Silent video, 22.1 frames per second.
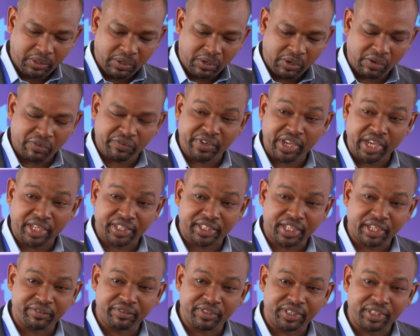of air
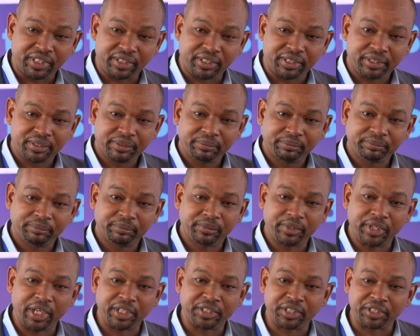services,
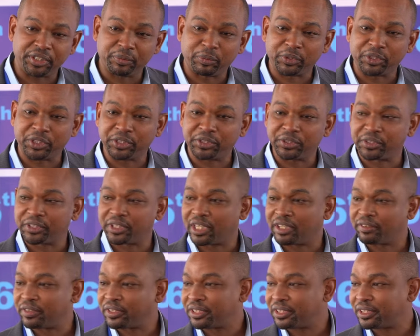air transportation
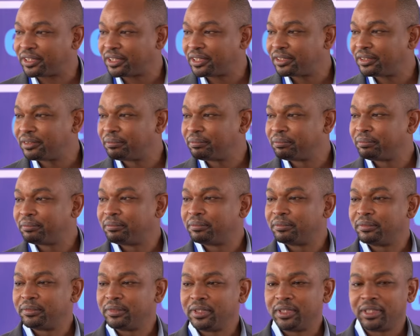services.
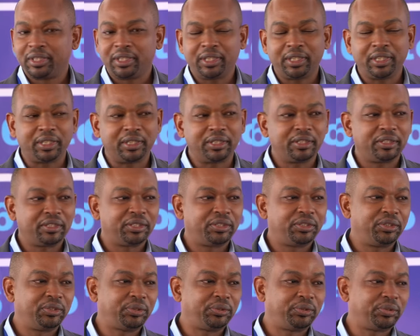And
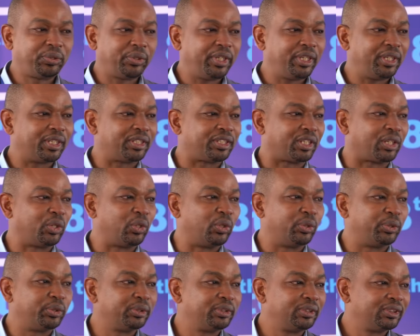2 years
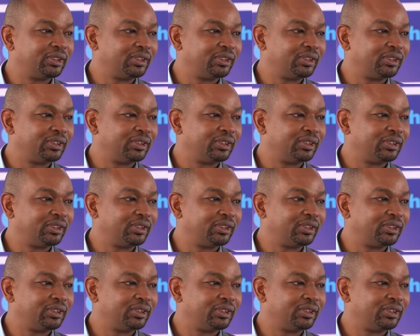ago,